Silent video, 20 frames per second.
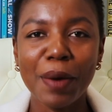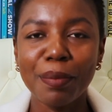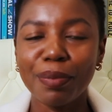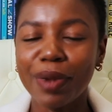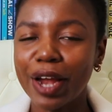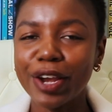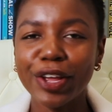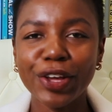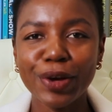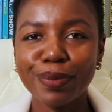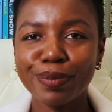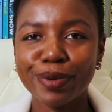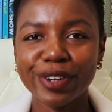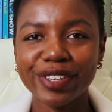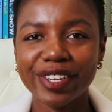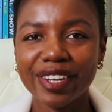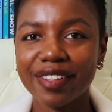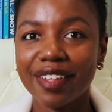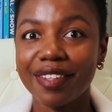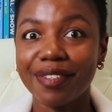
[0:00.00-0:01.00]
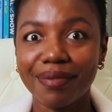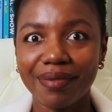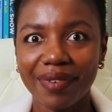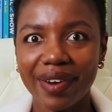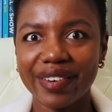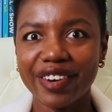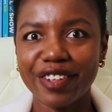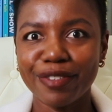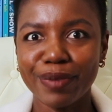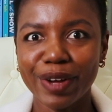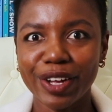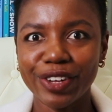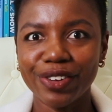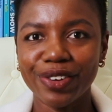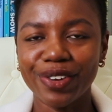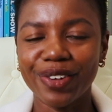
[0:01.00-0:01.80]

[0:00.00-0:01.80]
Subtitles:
Planning your projects is very special,